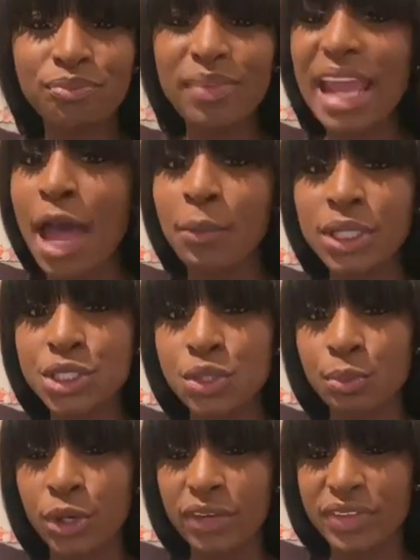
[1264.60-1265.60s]
I want to do
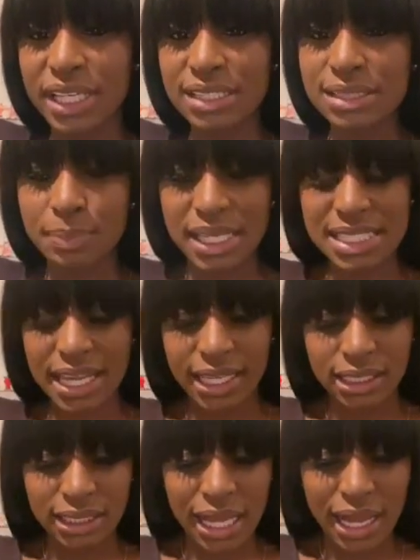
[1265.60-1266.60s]
more of these because I eat
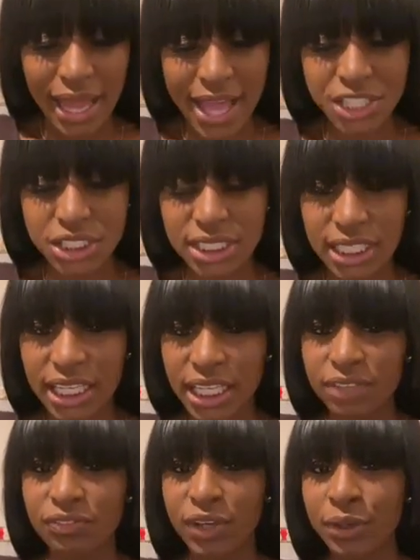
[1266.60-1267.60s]
a lot. I
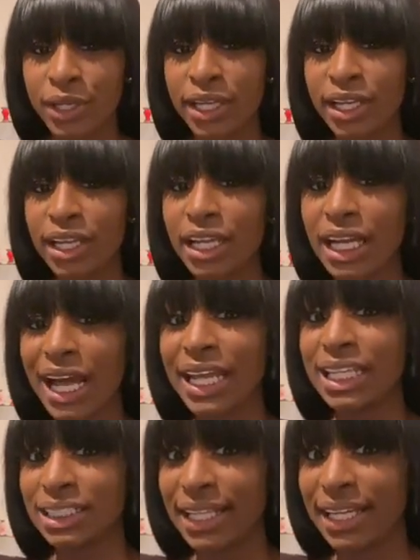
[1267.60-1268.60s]

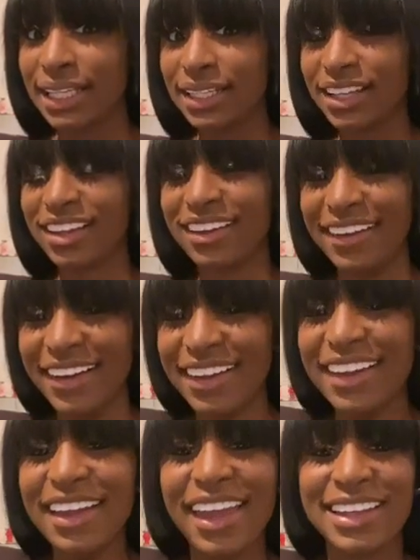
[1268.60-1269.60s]
eat a lot.
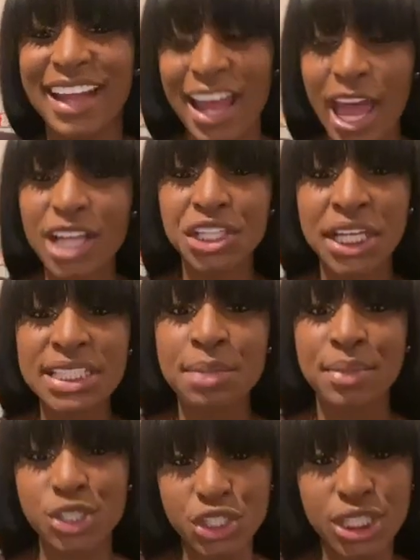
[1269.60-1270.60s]
And I actually eat some
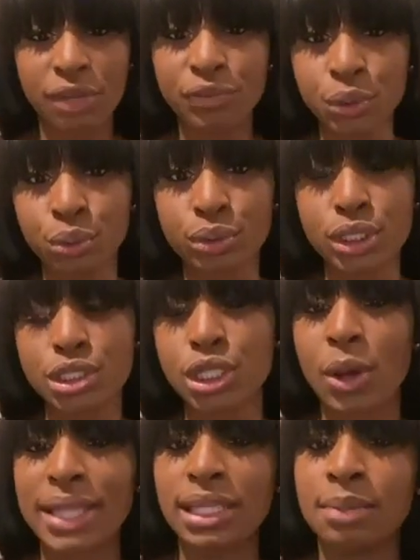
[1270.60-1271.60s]
interesting foods. So
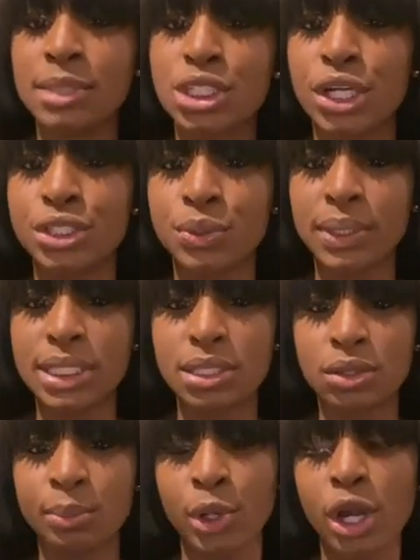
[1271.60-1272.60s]
I think I'm going to start doing these a
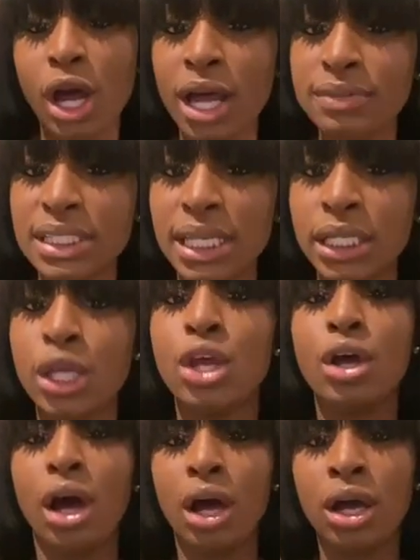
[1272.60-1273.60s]
little more often.
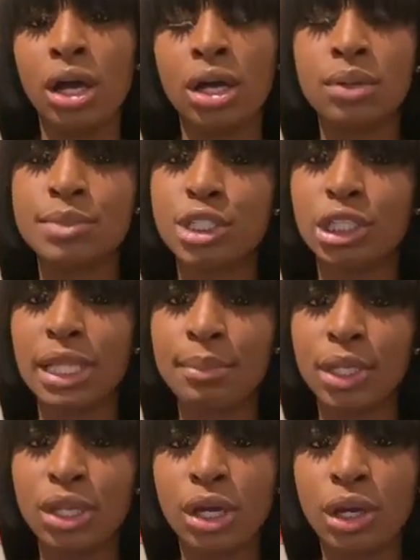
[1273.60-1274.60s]
So let
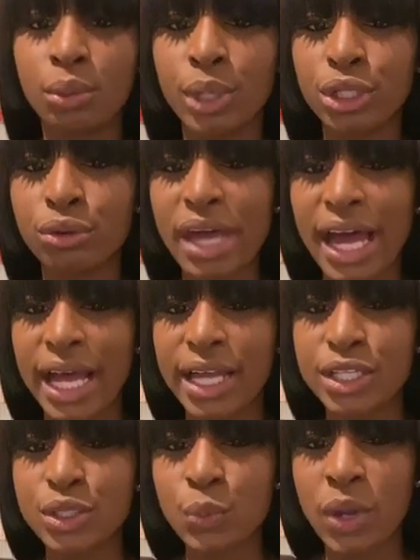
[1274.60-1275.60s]
me know what you
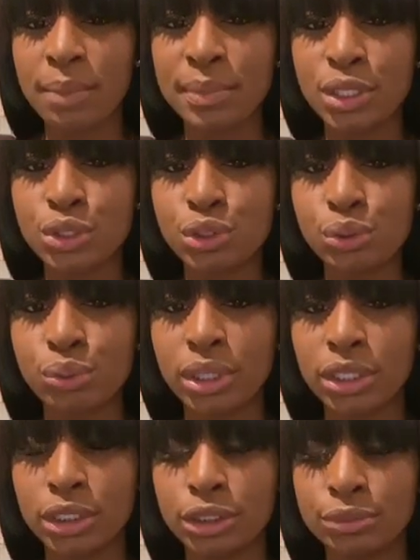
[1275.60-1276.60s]
guys want me
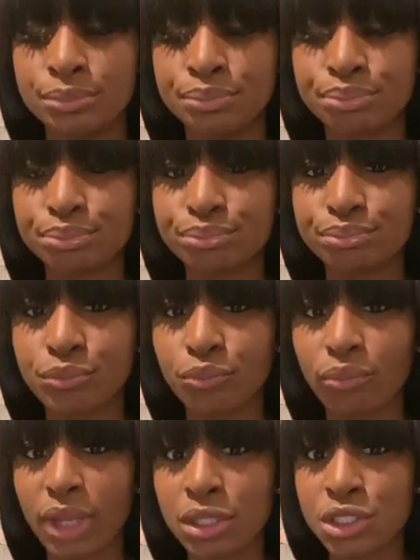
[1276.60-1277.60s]
to
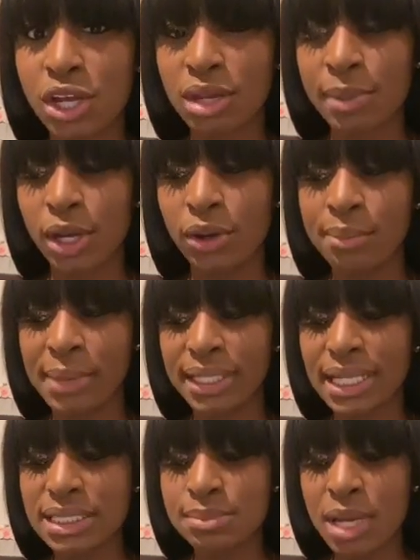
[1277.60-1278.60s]
talk about in my
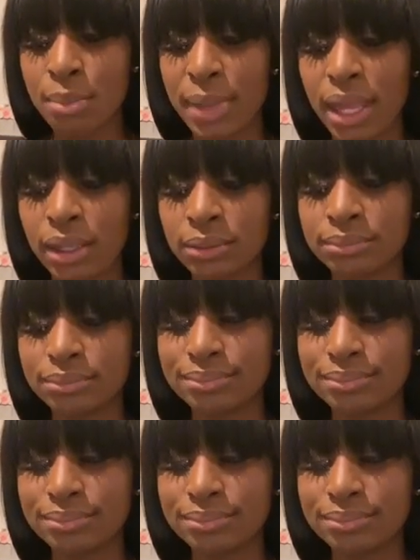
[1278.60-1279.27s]
next mukbang.